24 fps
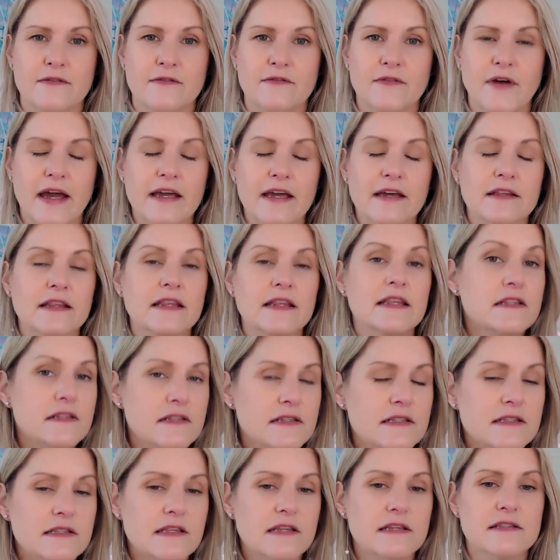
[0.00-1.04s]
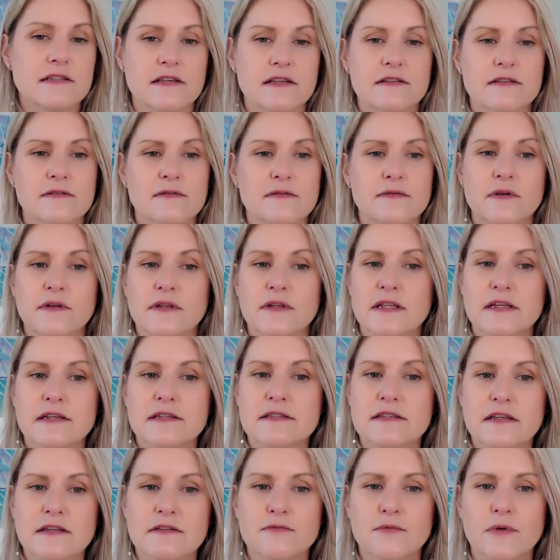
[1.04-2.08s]
right? This is this
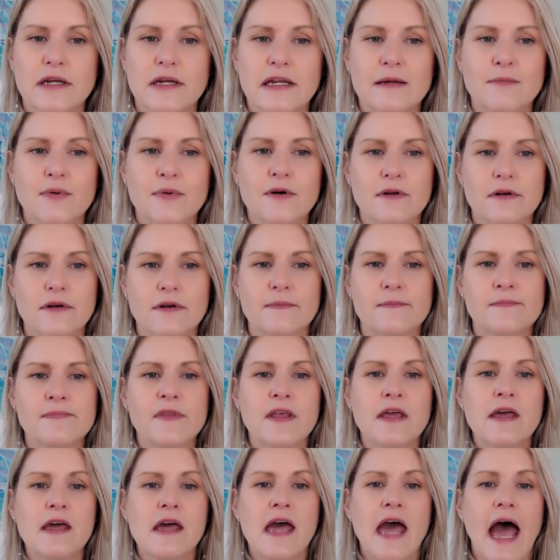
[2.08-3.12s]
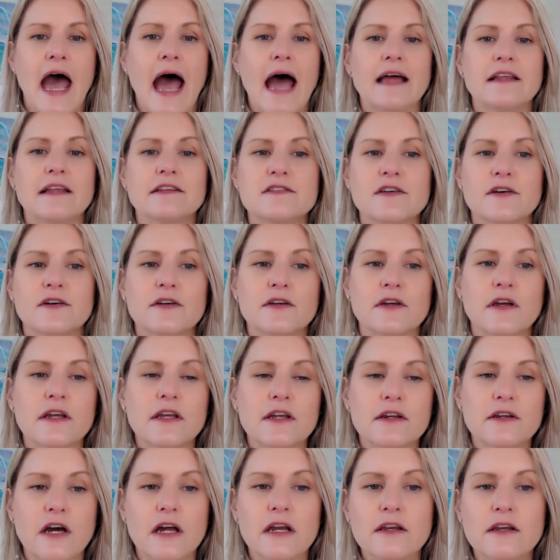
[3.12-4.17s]
is really important. And so,
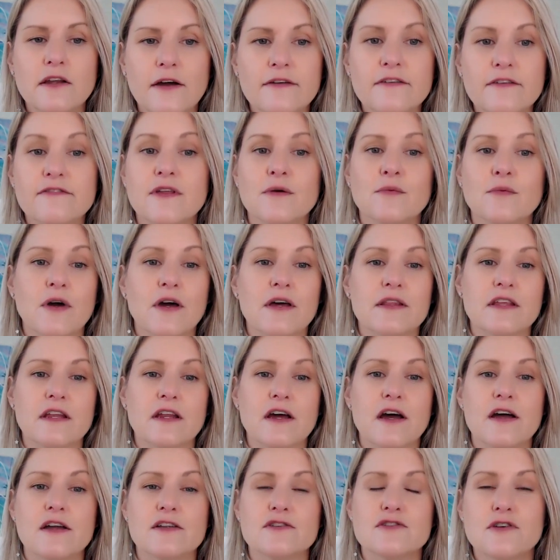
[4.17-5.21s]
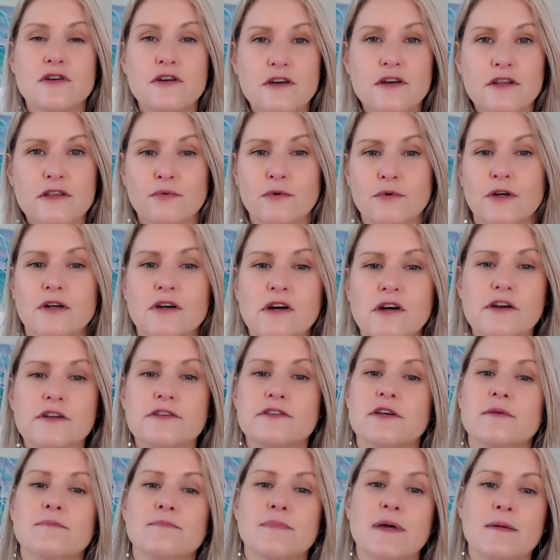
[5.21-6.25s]
you know, a lot of the work that I do through
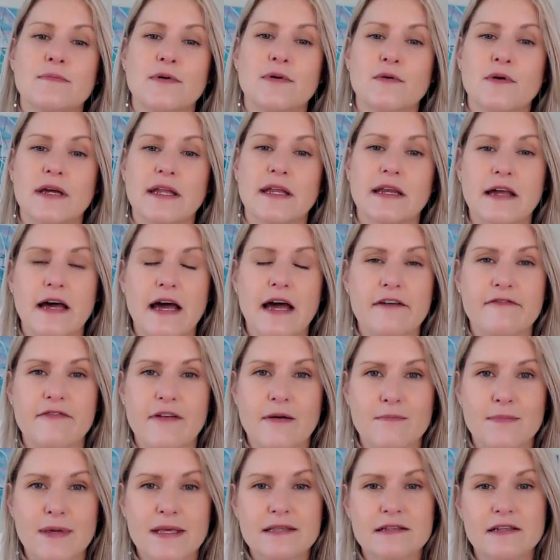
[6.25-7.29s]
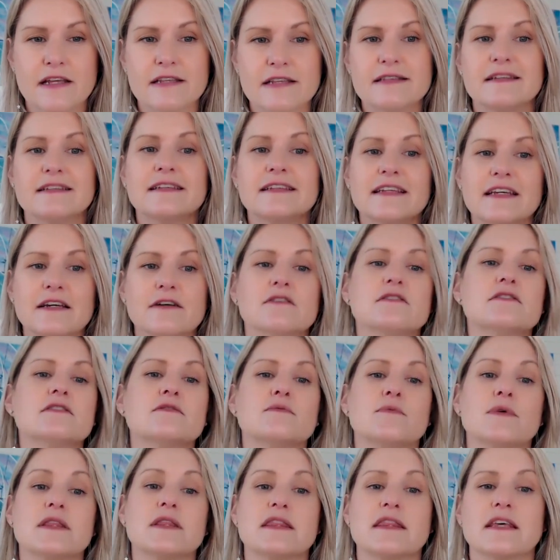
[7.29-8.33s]
coaching people in life and business deals
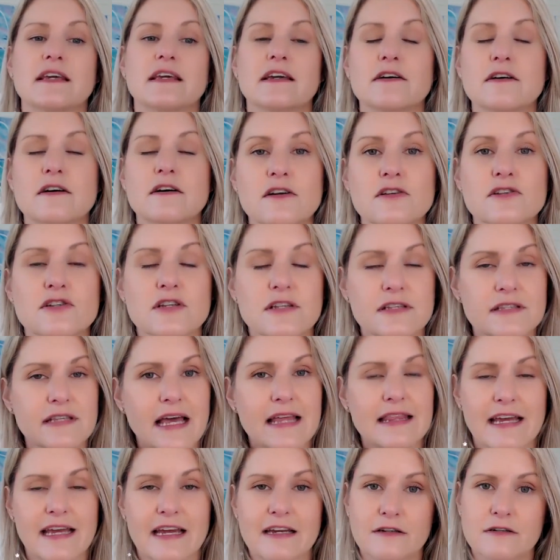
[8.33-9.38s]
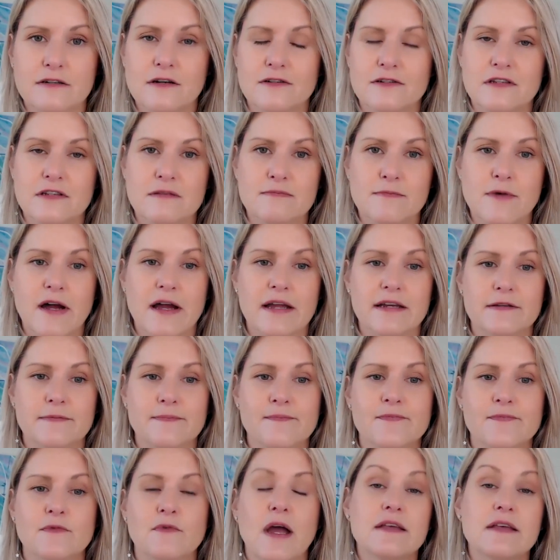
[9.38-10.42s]
with the conscious and the unconscious mind,
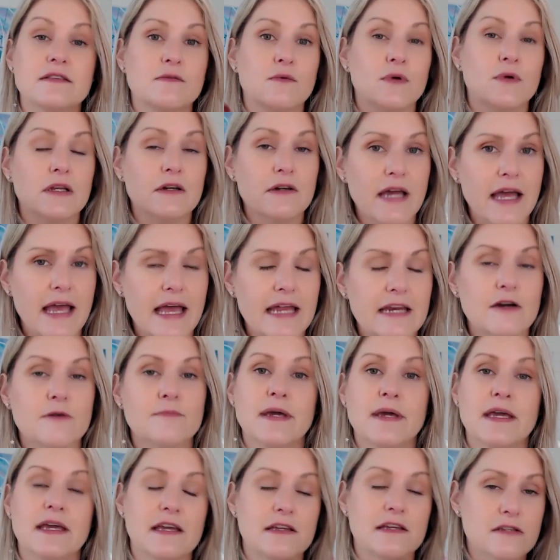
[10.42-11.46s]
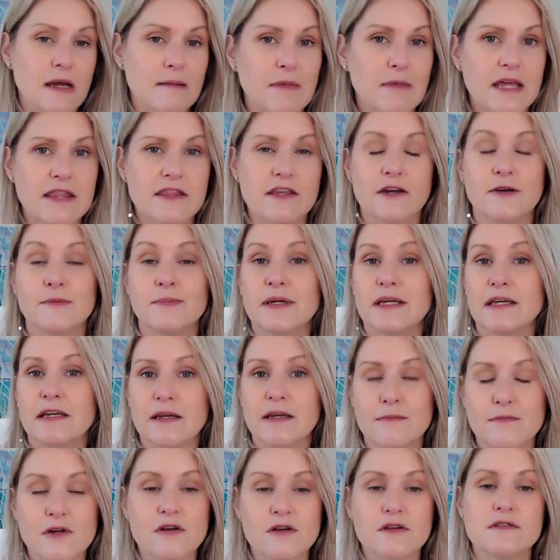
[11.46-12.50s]
right? So we look at NLP, time timeline therapy,
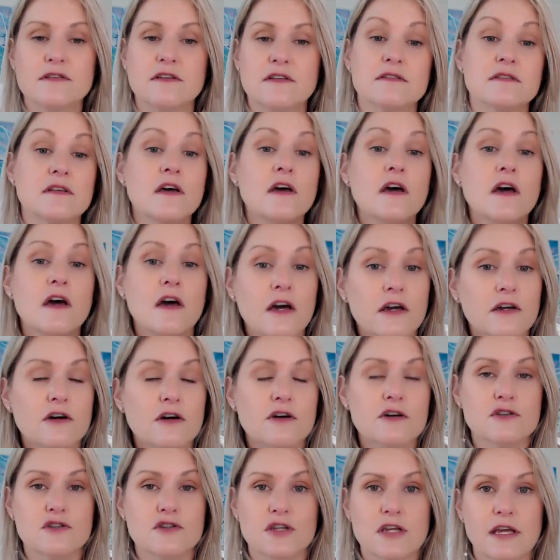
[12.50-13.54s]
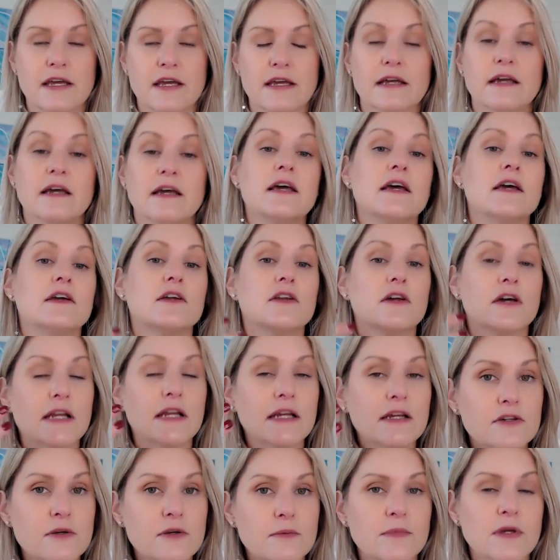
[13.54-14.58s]
hypnosis, coaching, you know,
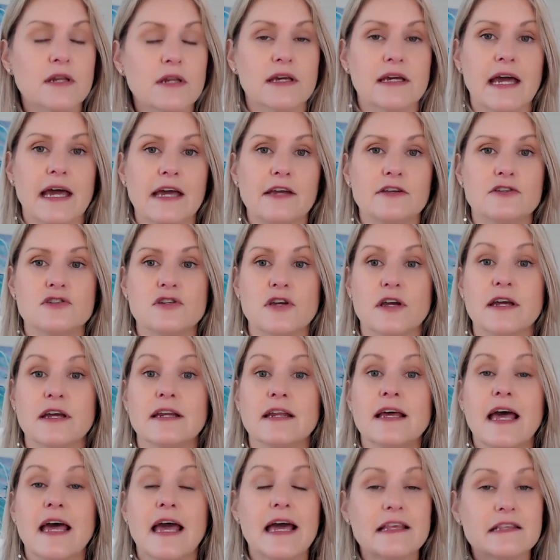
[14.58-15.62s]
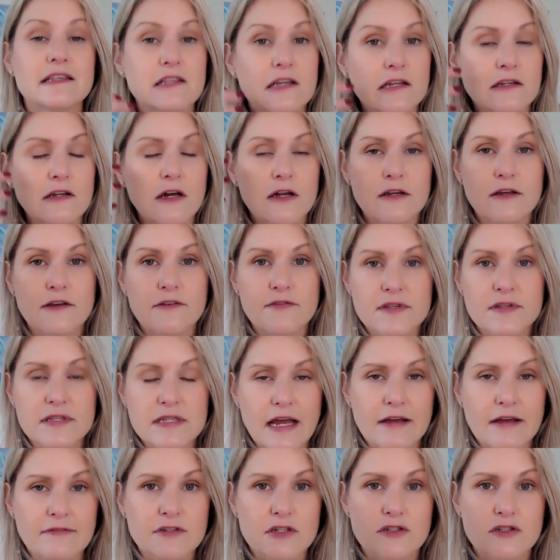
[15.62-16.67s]
communication. It's a lot of
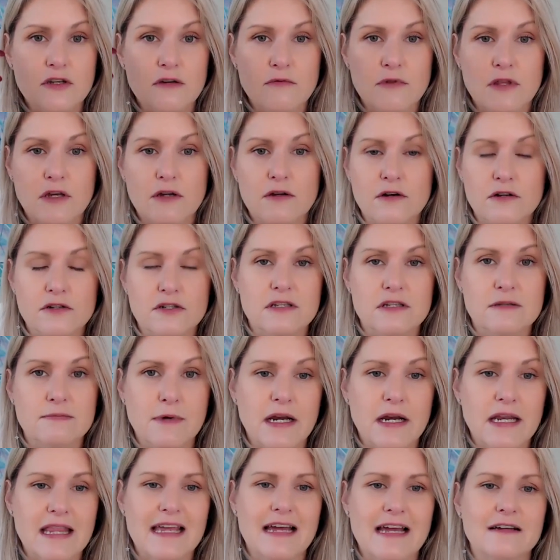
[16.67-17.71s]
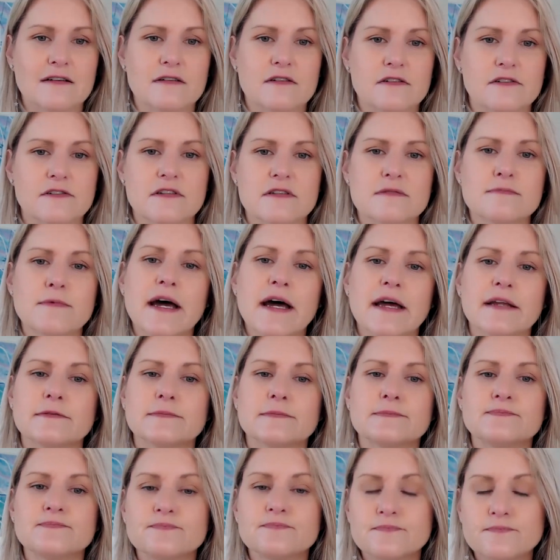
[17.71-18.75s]
stuff to do with the conscious mind and the unconscious mind.
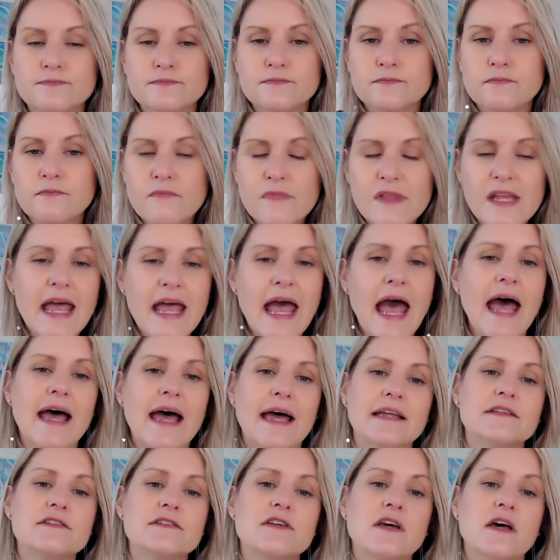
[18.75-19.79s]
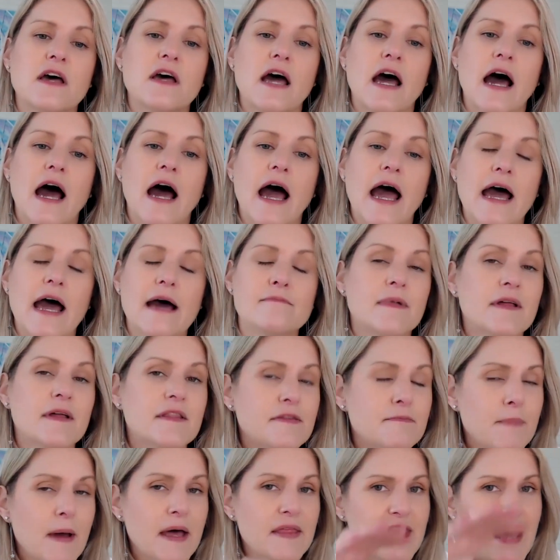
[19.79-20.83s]
And um,
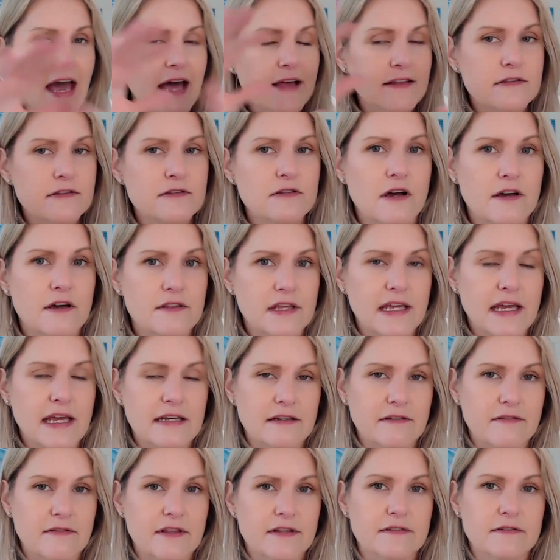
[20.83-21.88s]
but that's not the end of the